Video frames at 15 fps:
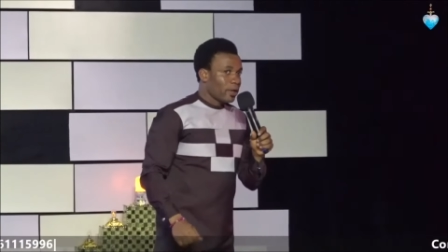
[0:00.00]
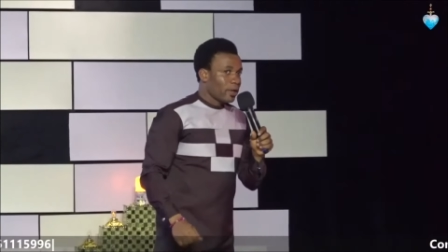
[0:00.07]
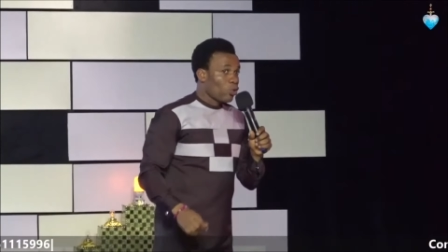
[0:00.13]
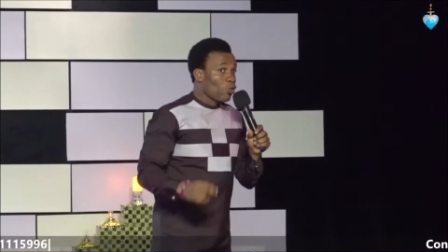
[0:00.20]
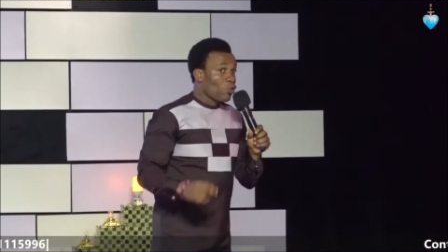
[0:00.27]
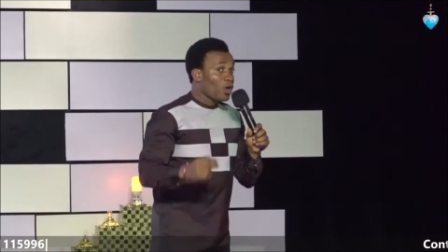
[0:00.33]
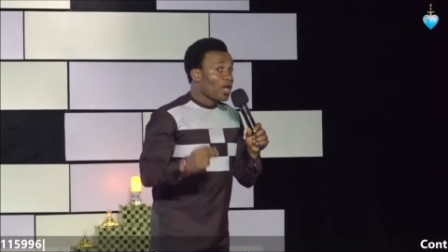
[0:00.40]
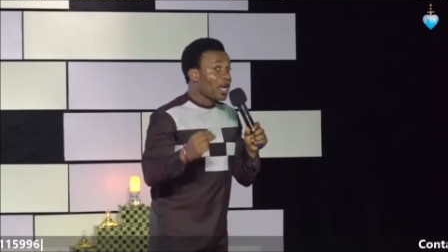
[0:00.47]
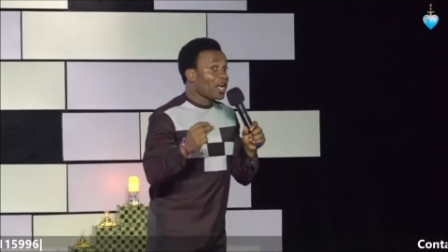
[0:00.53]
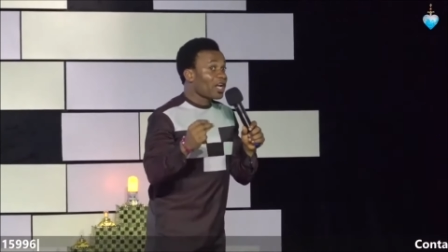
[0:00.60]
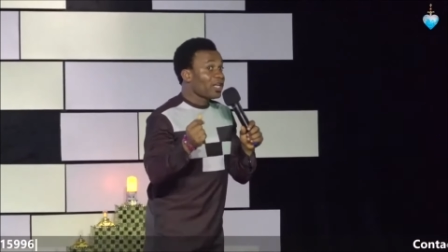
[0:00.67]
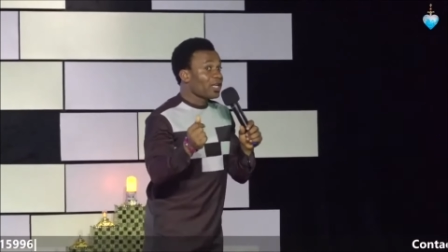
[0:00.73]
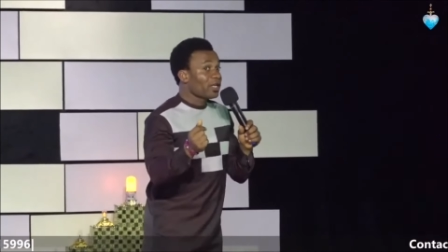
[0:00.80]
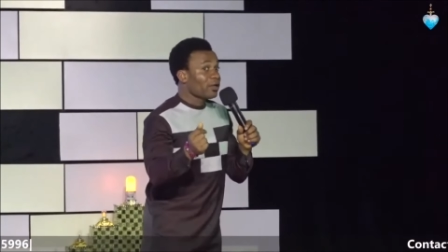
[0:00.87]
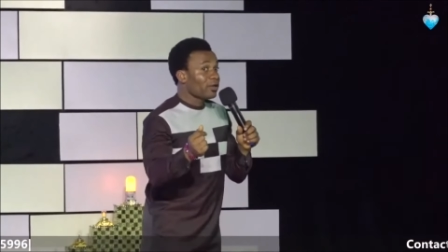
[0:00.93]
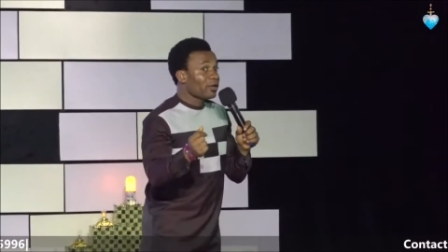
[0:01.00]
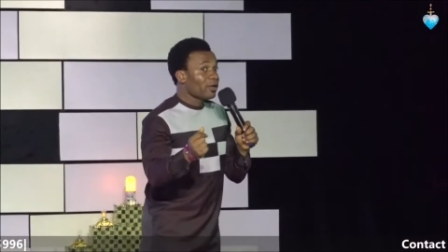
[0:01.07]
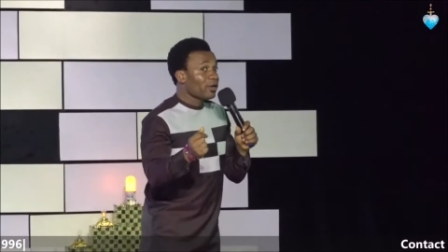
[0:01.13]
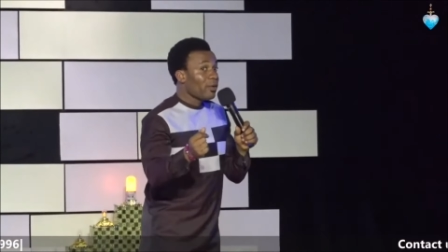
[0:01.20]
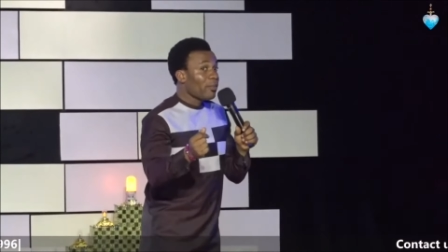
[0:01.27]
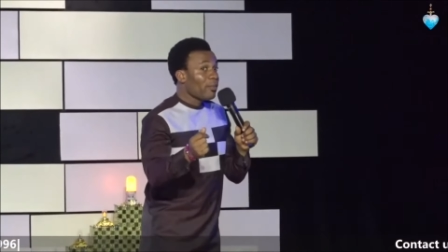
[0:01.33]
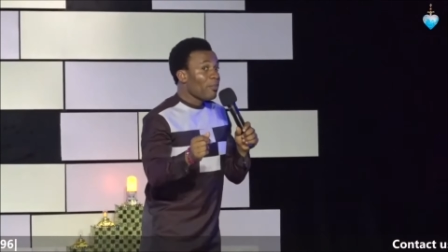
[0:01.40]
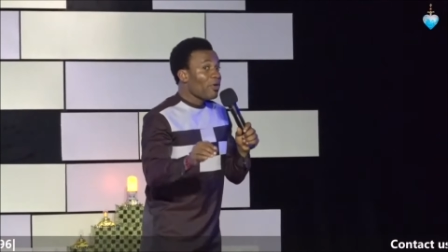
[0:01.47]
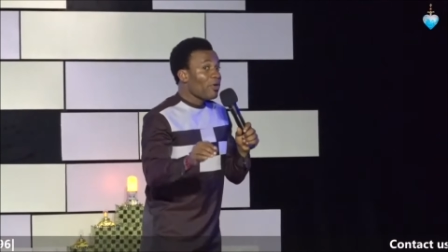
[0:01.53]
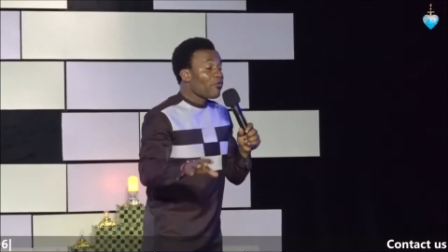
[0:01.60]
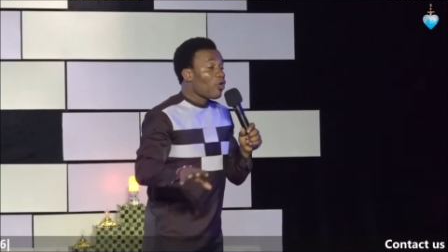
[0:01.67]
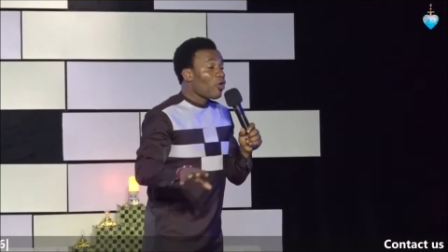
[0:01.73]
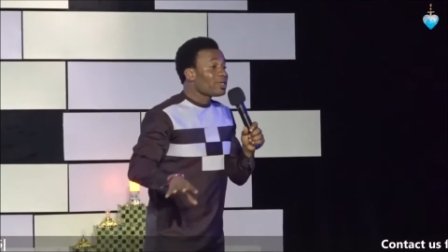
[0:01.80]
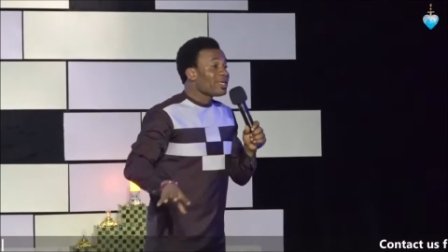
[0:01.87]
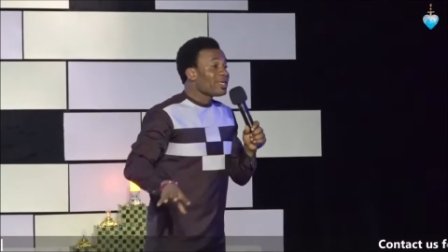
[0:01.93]
quickly
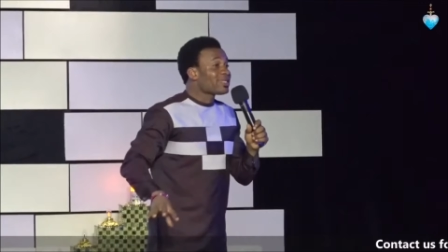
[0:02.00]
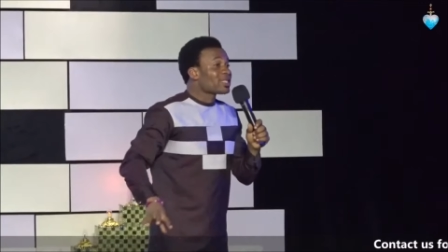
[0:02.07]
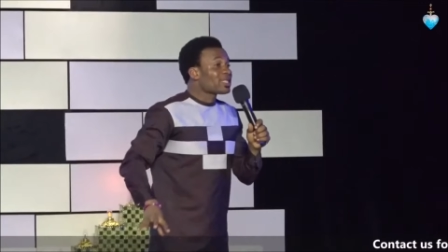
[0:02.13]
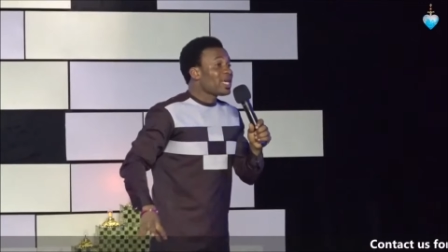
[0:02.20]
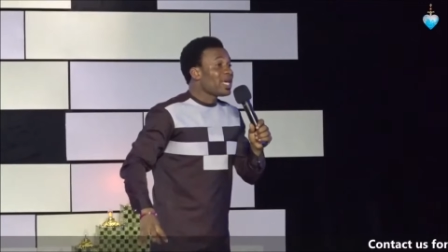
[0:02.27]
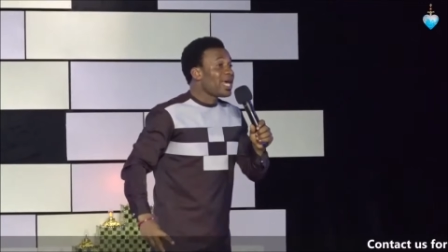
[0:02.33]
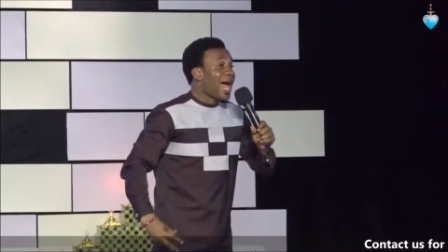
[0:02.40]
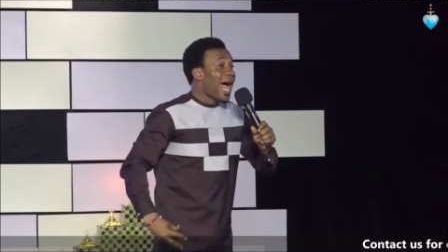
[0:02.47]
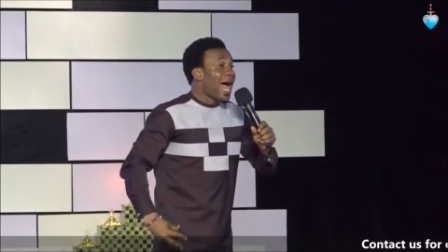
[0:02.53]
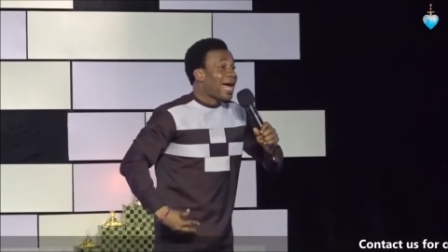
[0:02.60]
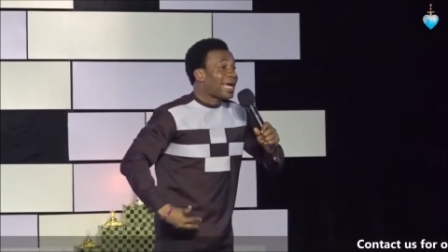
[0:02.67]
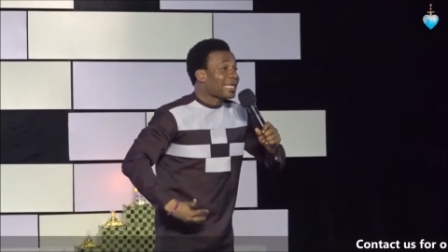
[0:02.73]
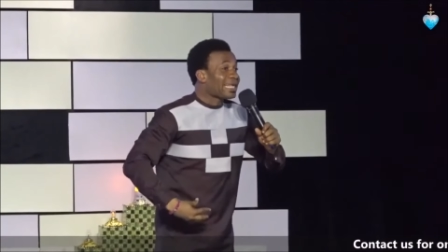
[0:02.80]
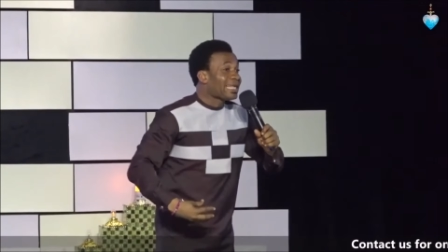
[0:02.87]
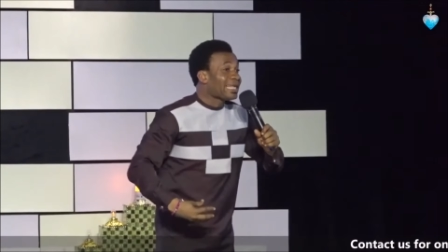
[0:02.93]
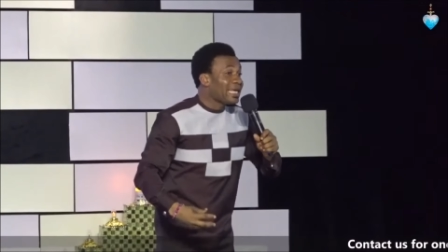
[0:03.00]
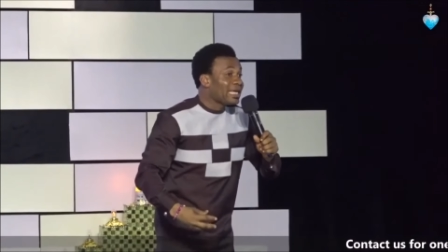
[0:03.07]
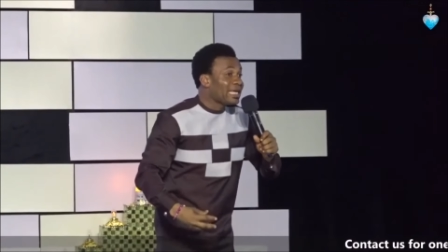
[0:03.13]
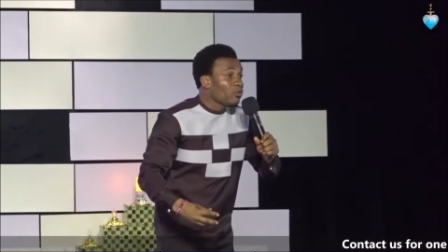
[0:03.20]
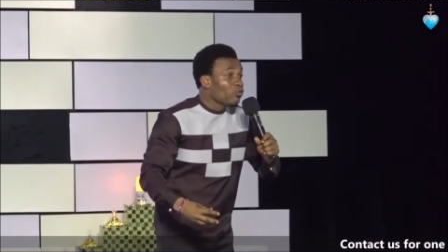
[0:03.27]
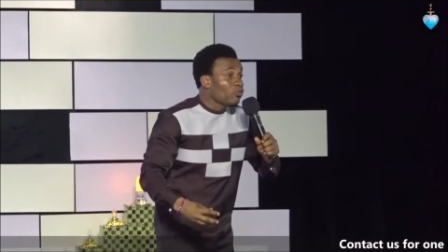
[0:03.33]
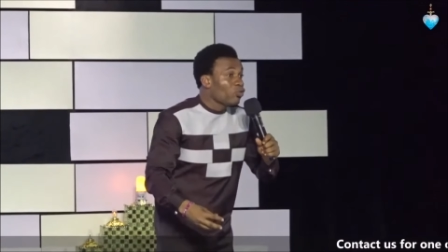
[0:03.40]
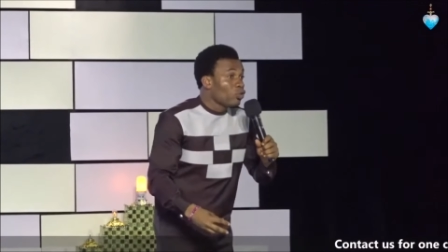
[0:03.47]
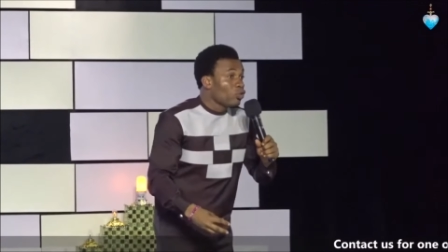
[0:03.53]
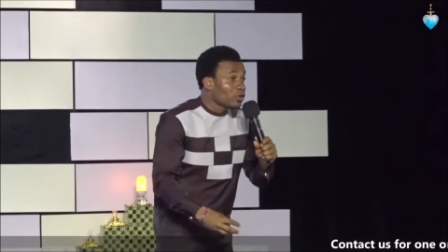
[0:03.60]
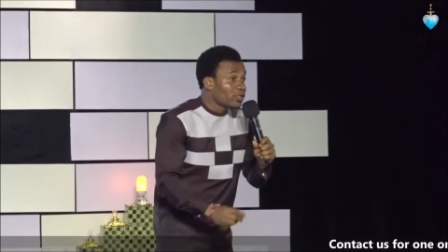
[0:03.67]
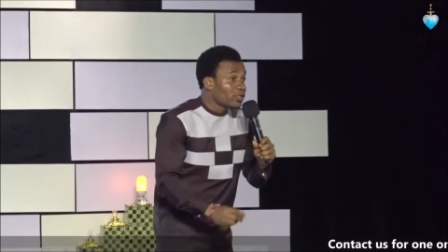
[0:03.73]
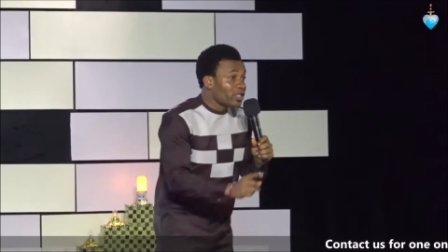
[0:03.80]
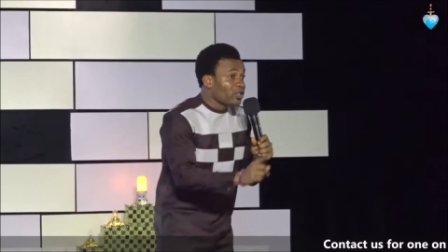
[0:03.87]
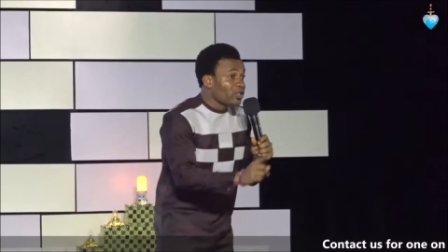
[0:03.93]
before they stay and gain
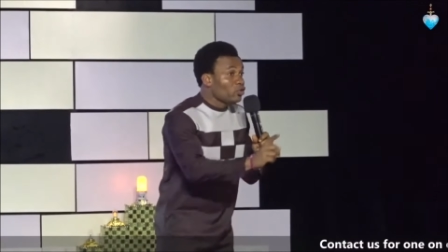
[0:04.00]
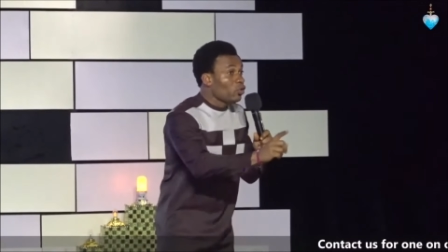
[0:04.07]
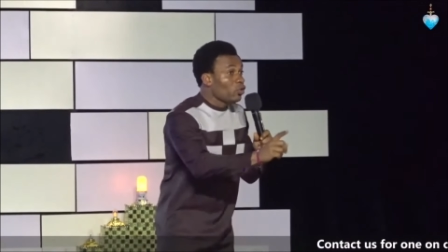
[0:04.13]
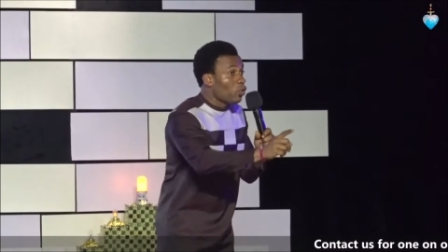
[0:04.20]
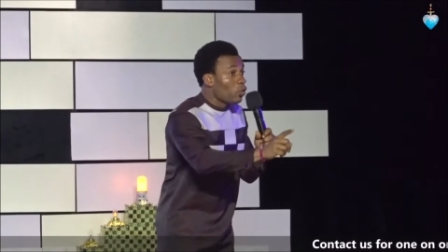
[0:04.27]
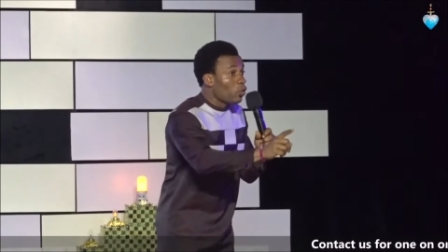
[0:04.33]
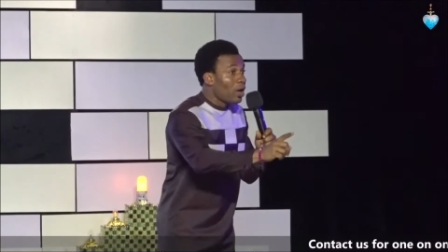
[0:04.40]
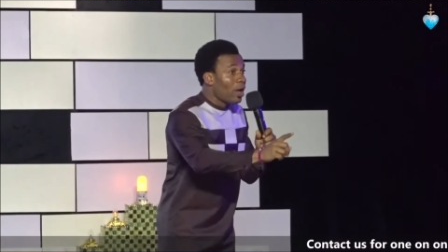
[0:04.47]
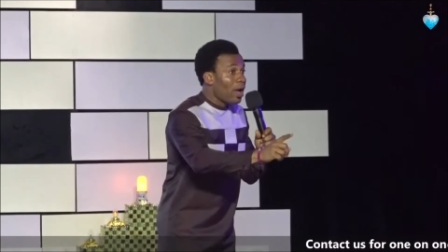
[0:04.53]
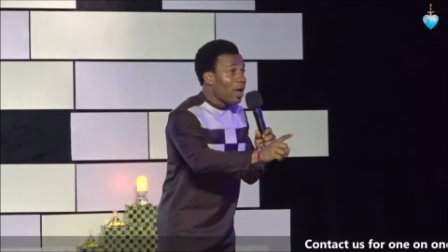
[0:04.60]
root in you.